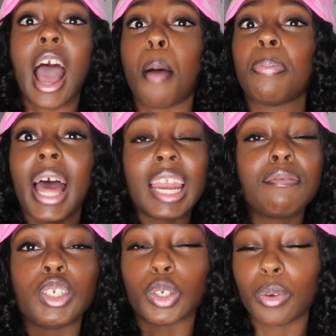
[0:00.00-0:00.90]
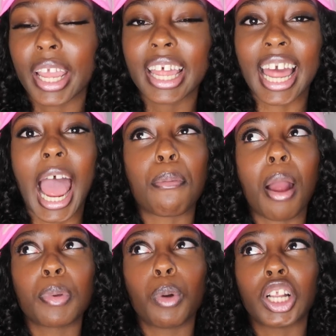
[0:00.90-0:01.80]
I'm not even joking. Like, I
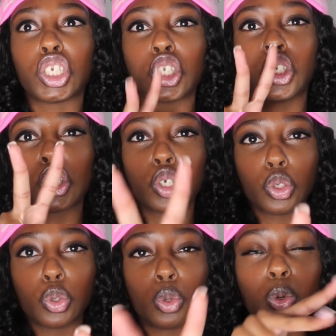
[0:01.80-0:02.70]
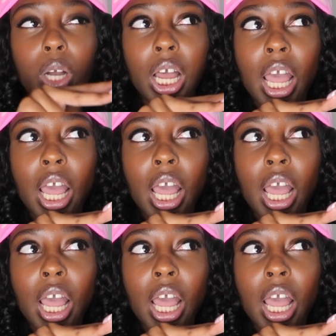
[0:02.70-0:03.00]
probably watched 2